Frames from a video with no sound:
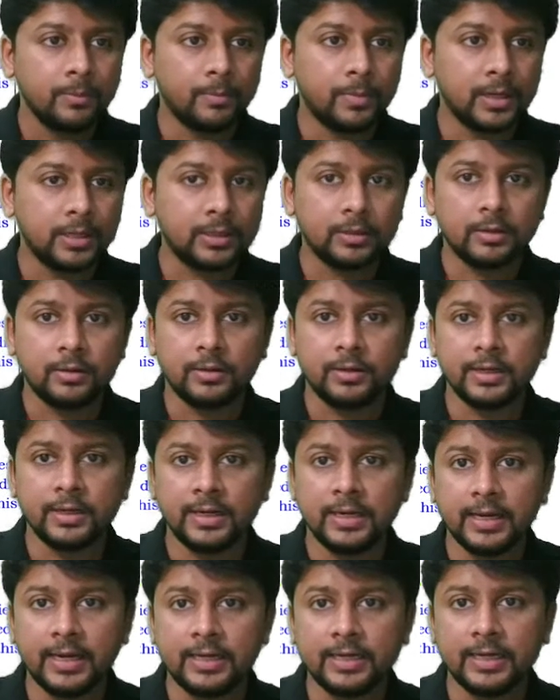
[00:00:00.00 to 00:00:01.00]
but
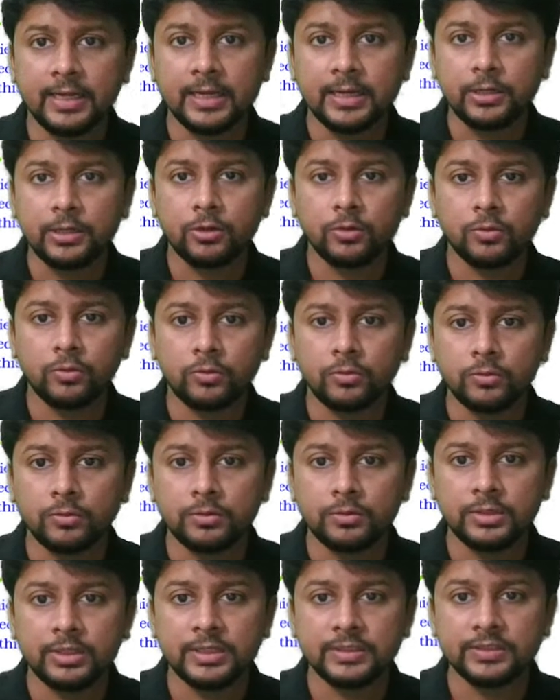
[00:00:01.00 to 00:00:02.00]
relating to
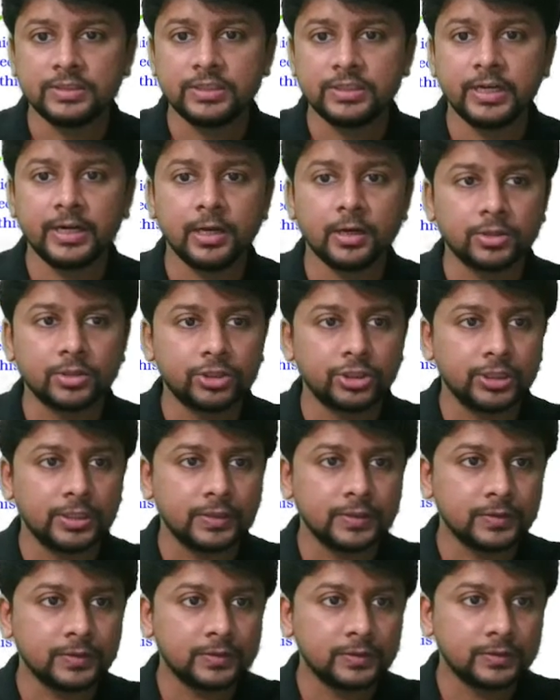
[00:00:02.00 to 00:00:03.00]
these
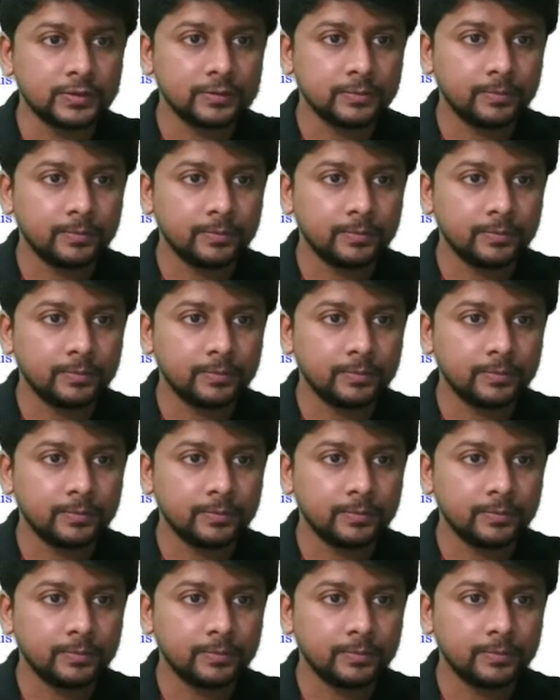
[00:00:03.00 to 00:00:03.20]
deductions,